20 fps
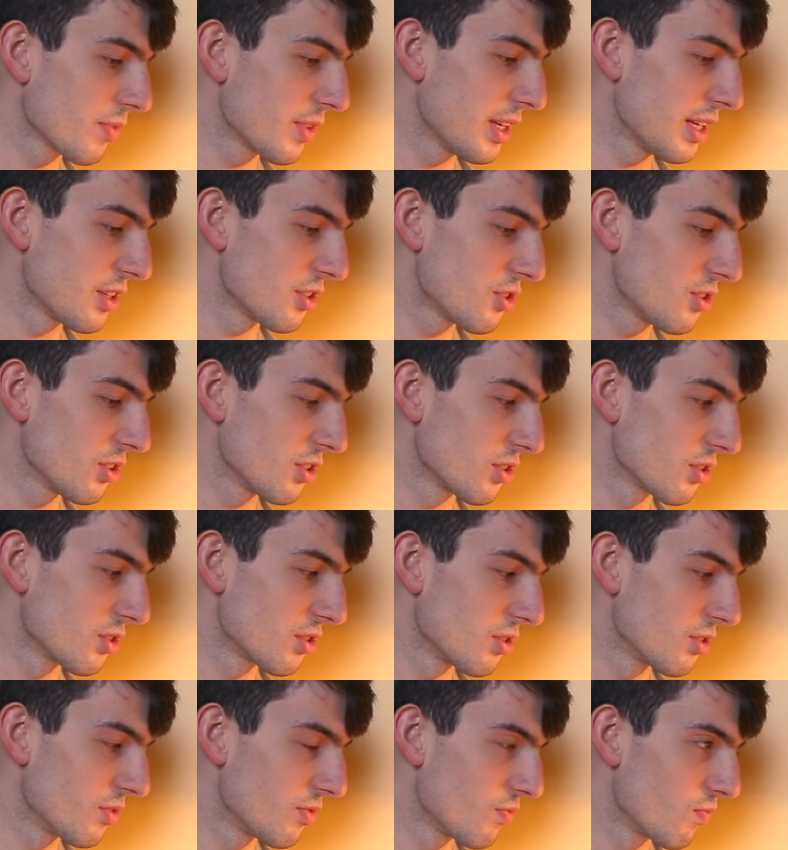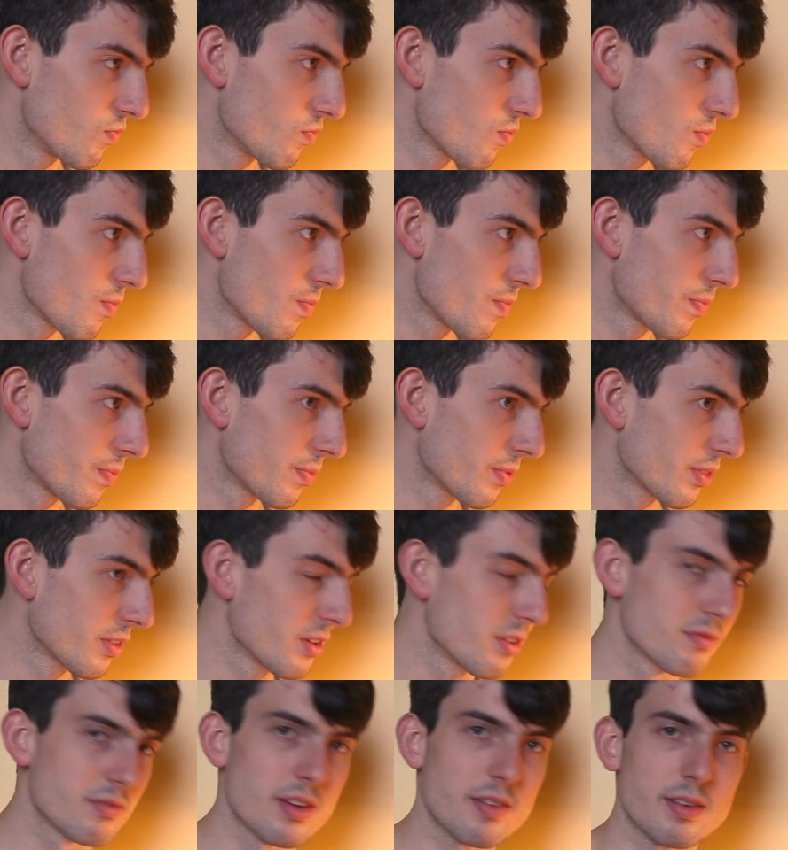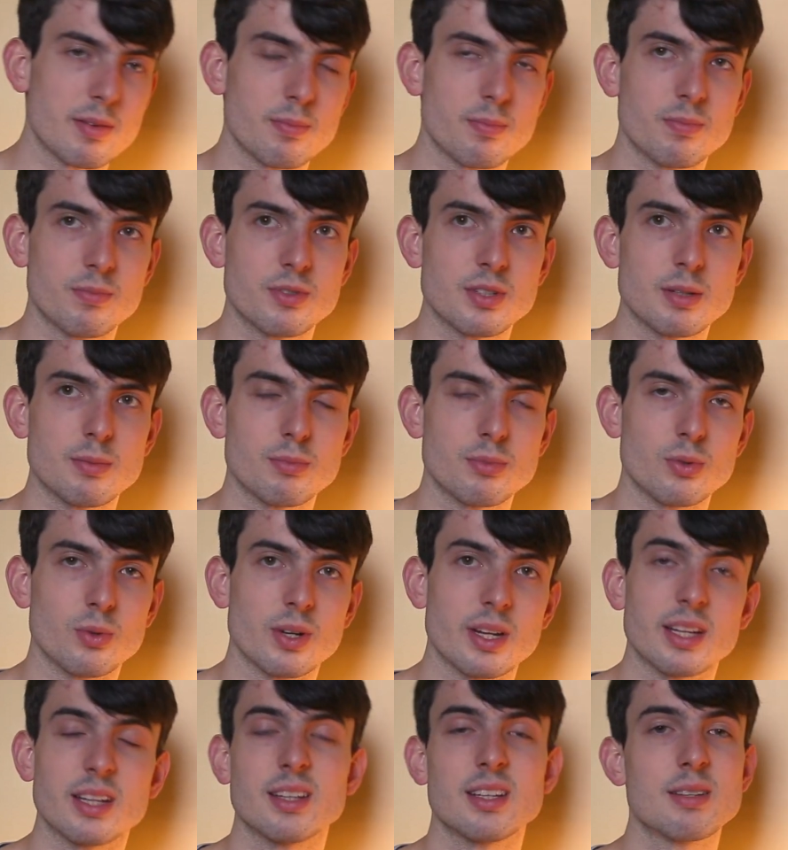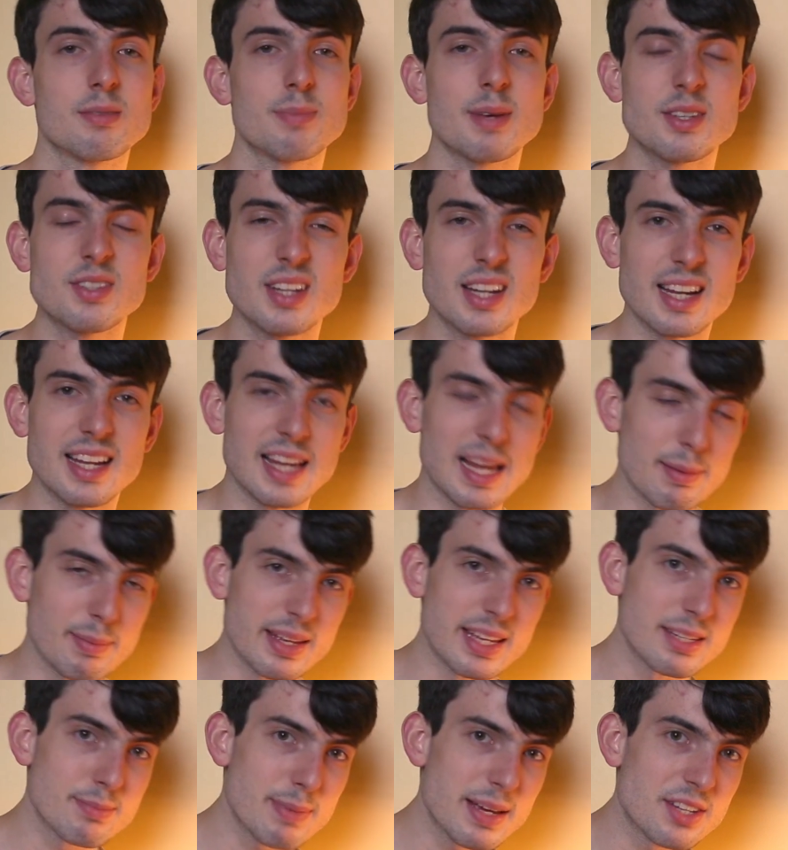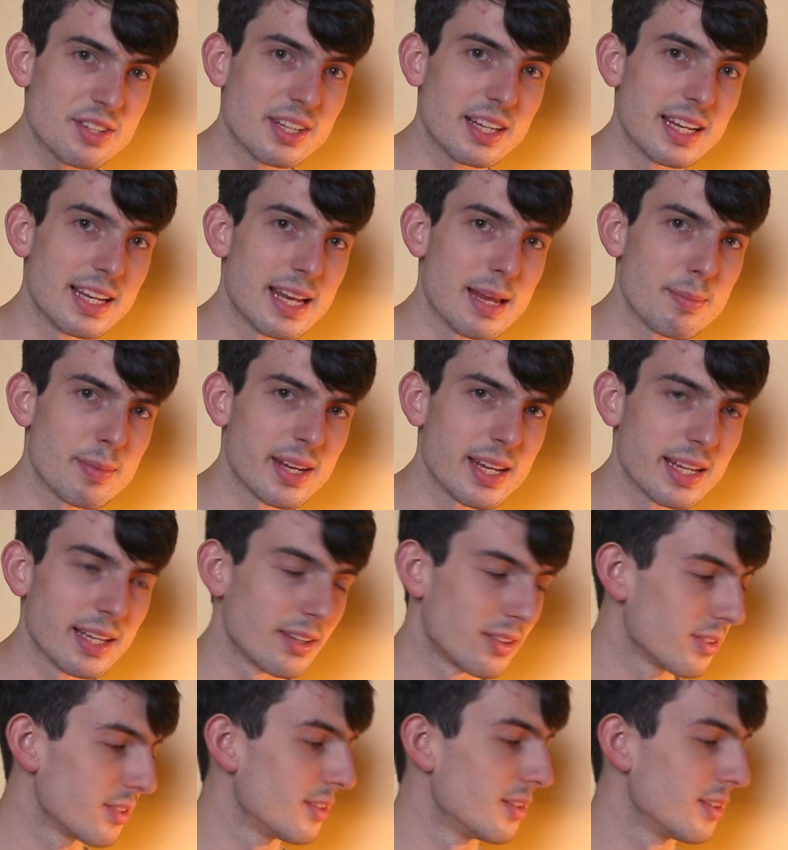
It's just very simple. Like, it's basically lemonade.